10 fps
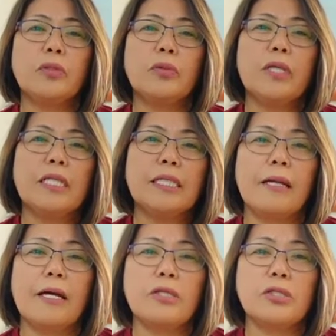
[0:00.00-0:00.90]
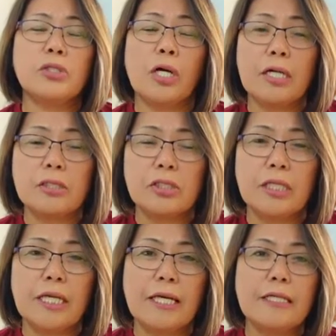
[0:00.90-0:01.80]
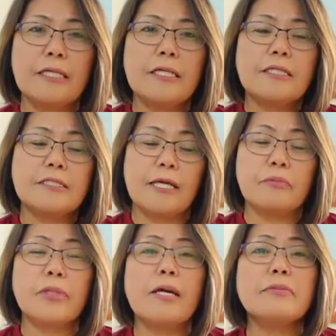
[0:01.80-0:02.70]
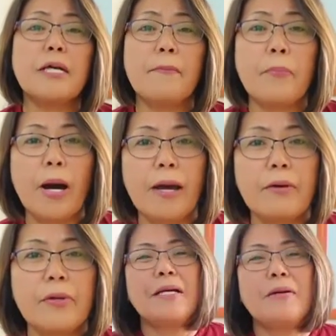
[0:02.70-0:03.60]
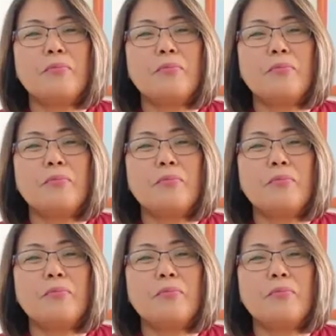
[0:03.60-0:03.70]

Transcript: doing line charging, sometimes umpiring.